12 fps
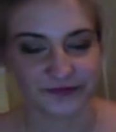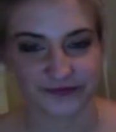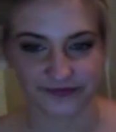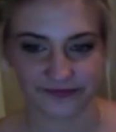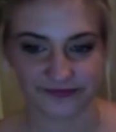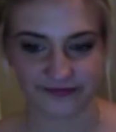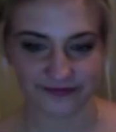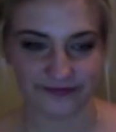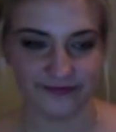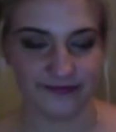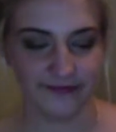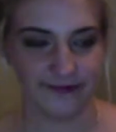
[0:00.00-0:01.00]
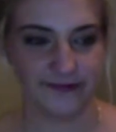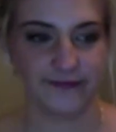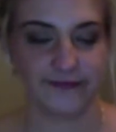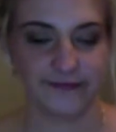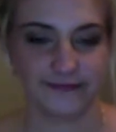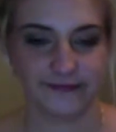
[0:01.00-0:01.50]

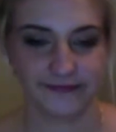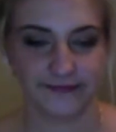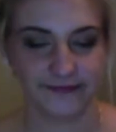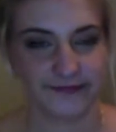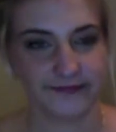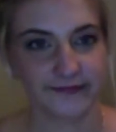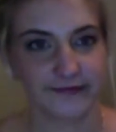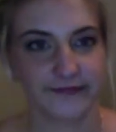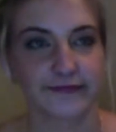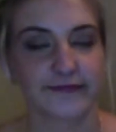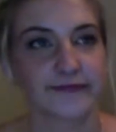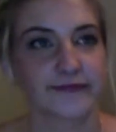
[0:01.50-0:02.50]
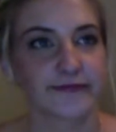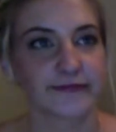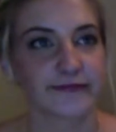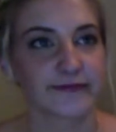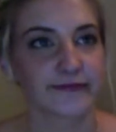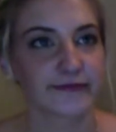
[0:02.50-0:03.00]

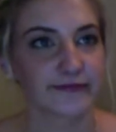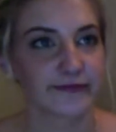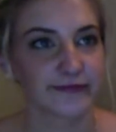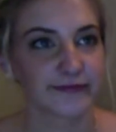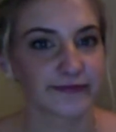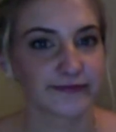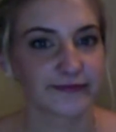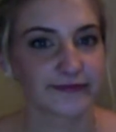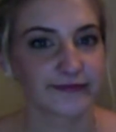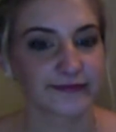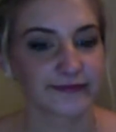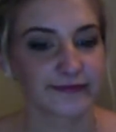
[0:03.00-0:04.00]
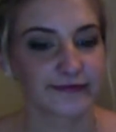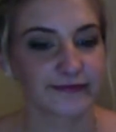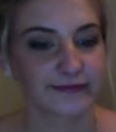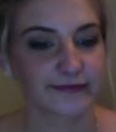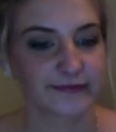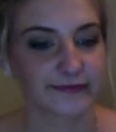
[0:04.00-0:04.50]

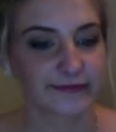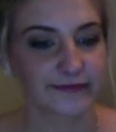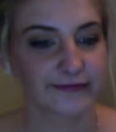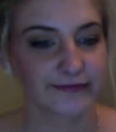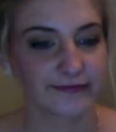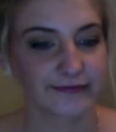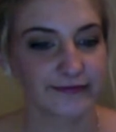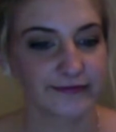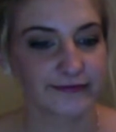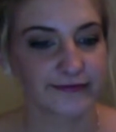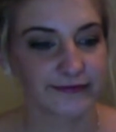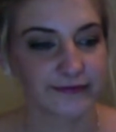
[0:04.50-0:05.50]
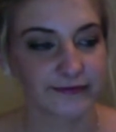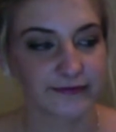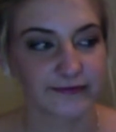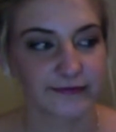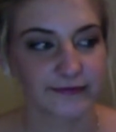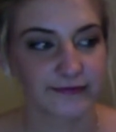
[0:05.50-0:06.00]

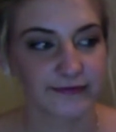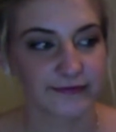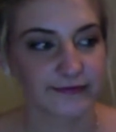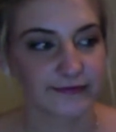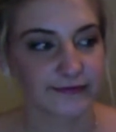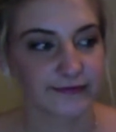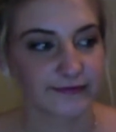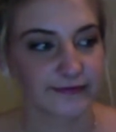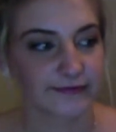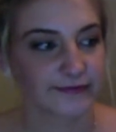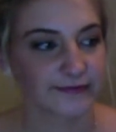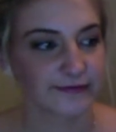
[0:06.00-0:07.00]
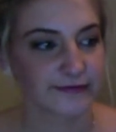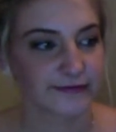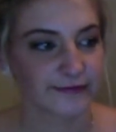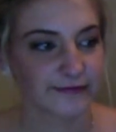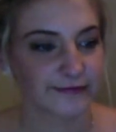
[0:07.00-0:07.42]
[no speech]